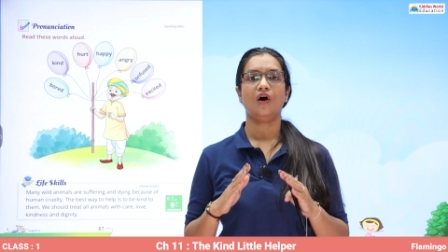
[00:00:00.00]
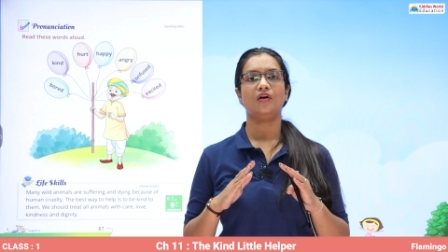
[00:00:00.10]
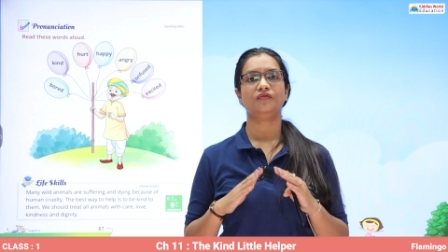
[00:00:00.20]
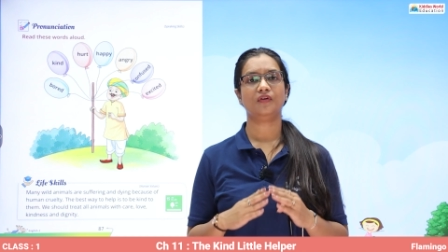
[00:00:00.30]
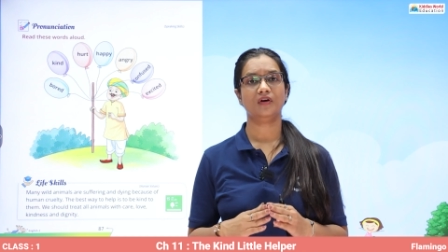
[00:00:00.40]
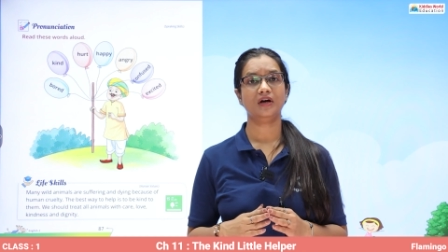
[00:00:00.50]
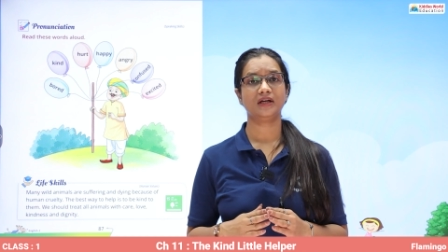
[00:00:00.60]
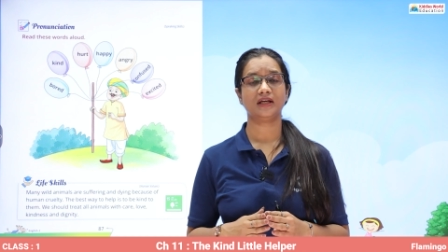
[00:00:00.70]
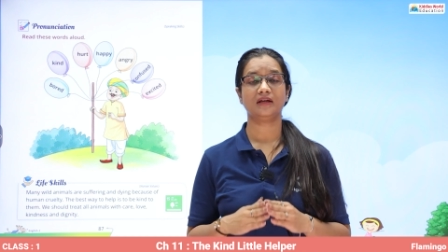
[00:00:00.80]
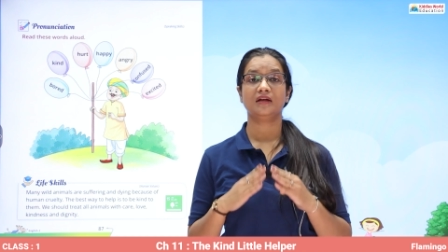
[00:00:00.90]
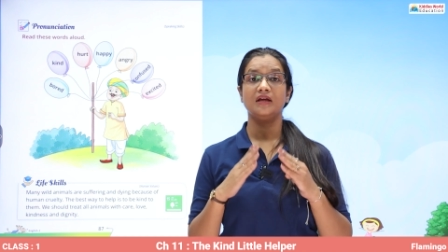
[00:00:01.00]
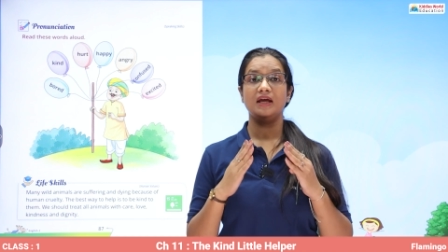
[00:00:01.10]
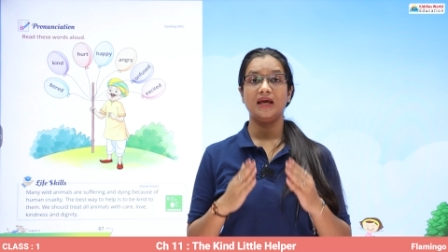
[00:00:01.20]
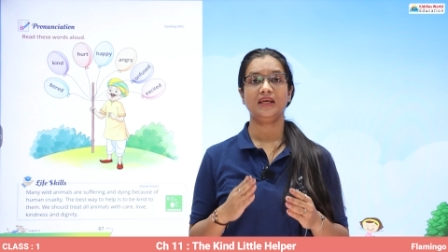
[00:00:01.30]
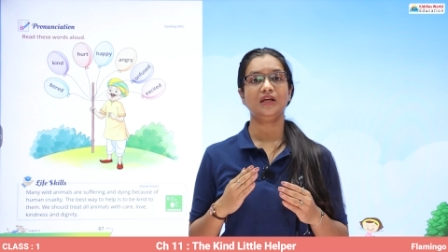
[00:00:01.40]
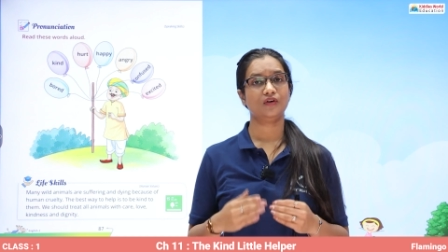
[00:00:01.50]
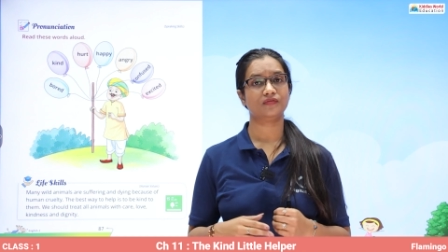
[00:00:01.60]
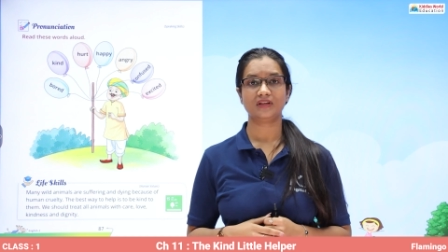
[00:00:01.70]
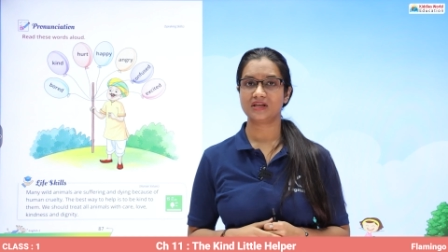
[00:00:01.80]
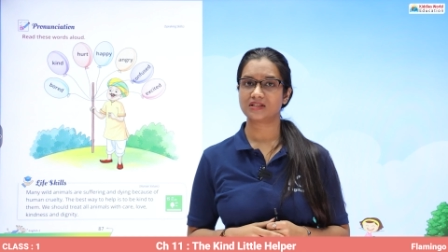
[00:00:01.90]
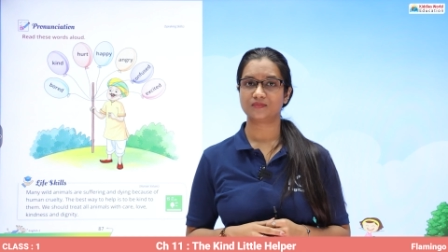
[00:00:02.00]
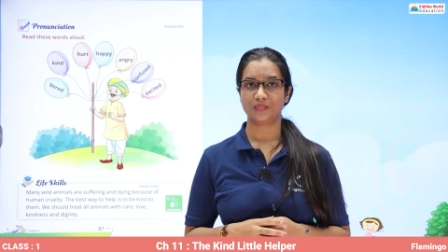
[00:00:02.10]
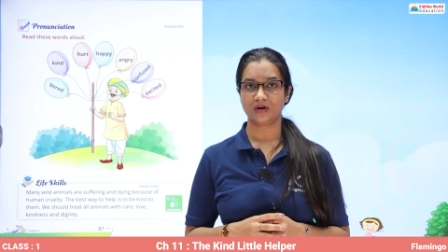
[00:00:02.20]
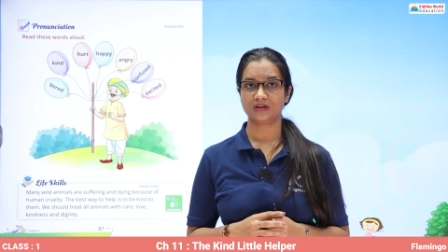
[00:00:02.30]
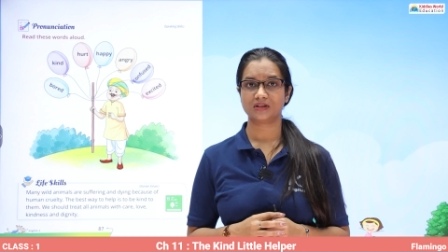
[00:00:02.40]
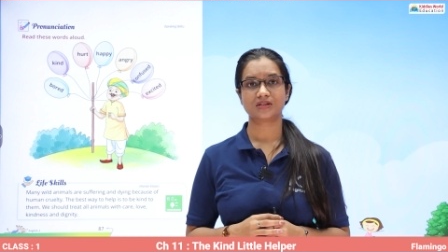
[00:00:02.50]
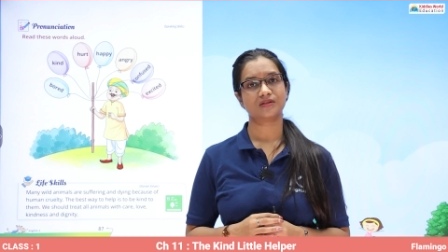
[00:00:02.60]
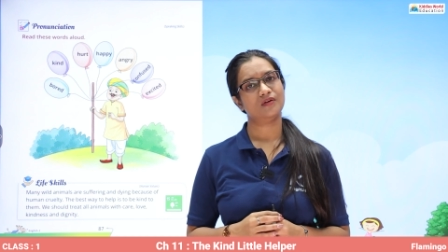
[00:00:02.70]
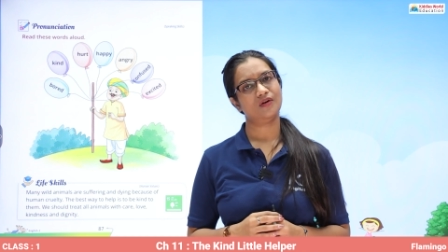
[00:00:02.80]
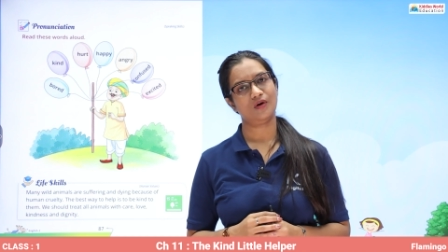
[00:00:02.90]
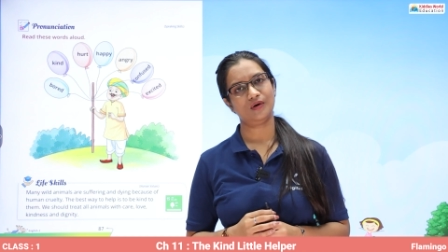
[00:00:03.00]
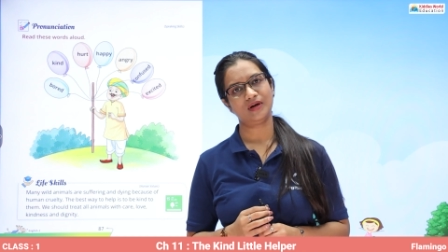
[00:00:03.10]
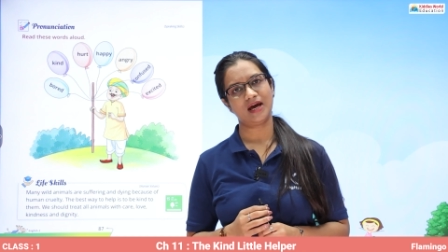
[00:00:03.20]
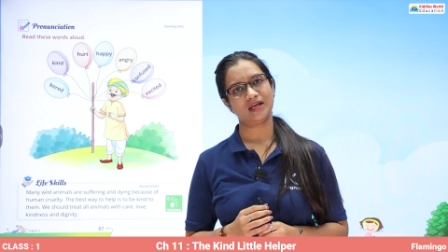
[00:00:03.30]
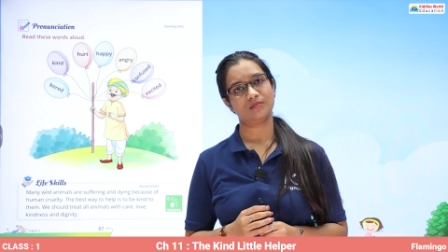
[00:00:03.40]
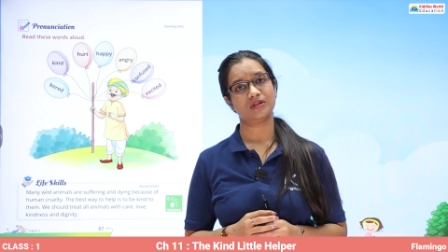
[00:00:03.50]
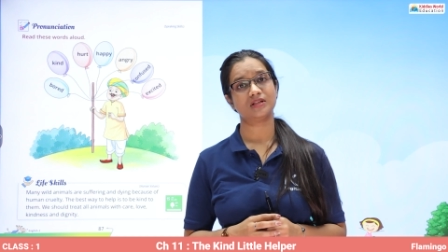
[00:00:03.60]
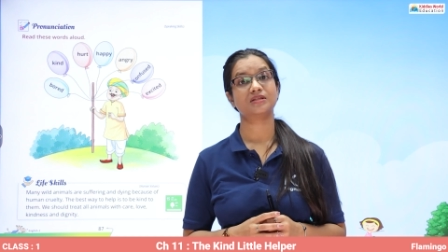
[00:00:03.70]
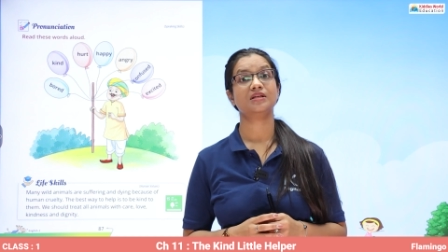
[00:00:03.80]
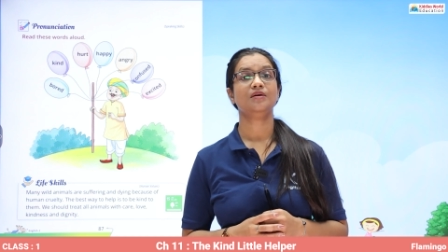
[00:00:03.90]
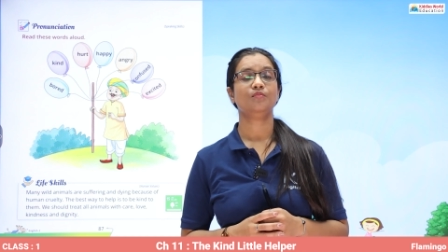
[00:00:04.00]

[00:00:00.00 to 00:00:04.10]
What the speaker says: of hurting any of these birds or animals